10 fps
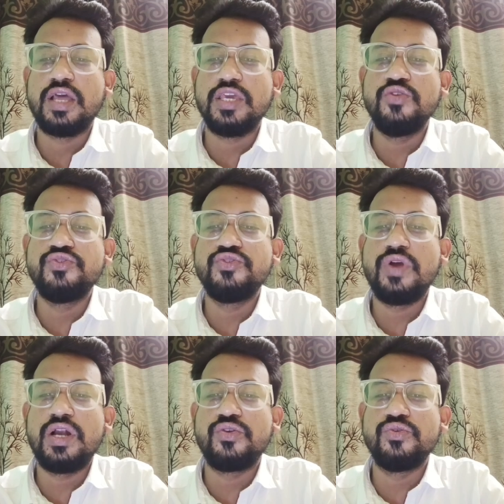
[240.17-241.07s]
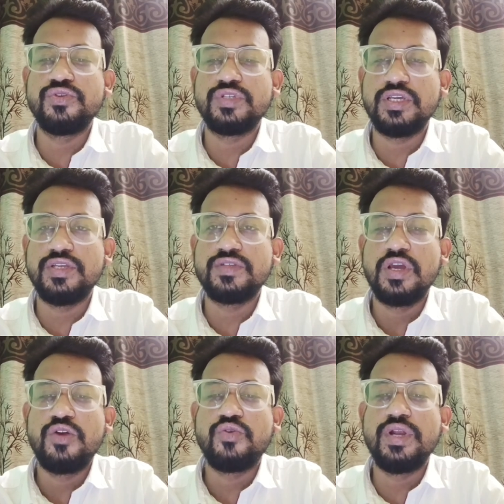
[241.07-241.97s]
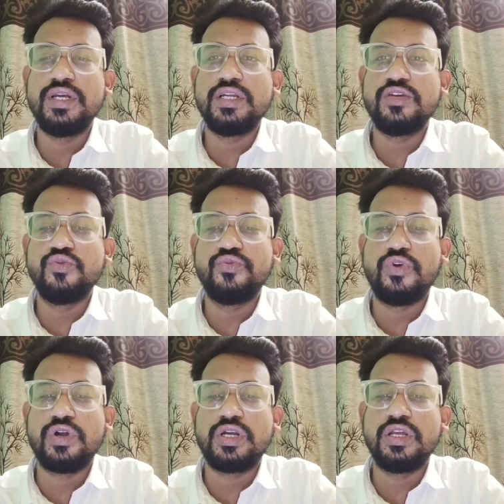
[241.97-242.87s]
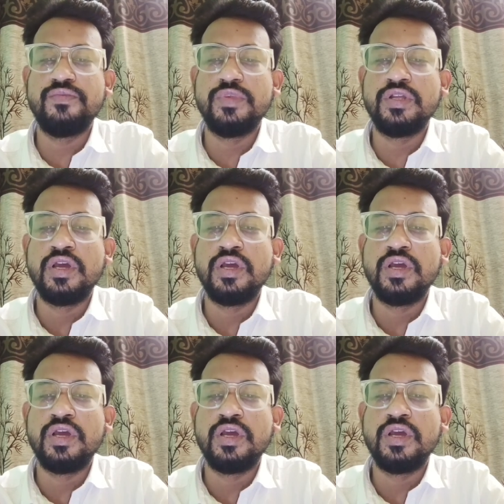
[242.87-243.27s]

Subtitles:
The usual dose is 20 to 40